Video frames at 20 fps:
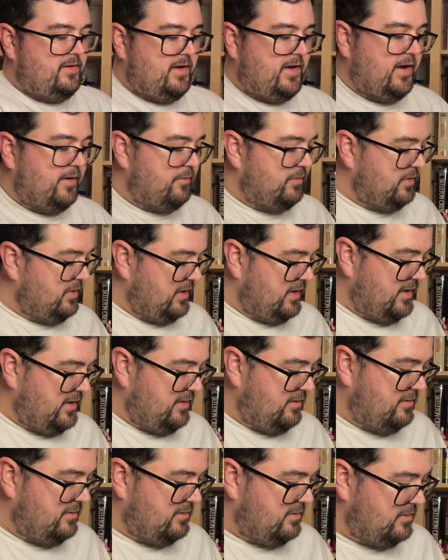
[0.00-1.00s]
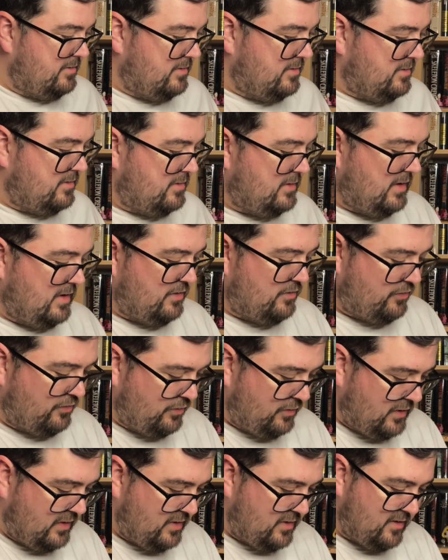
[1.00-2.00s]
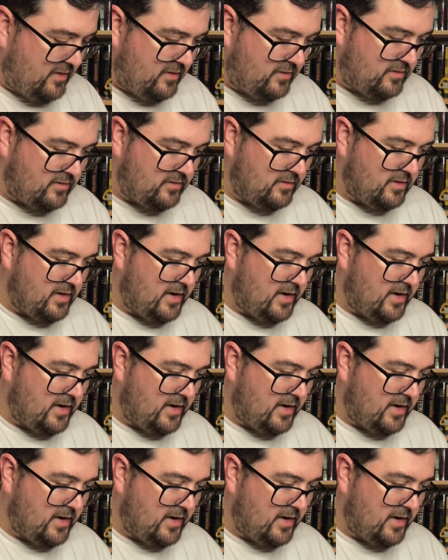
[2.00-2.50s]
I really enjoy this.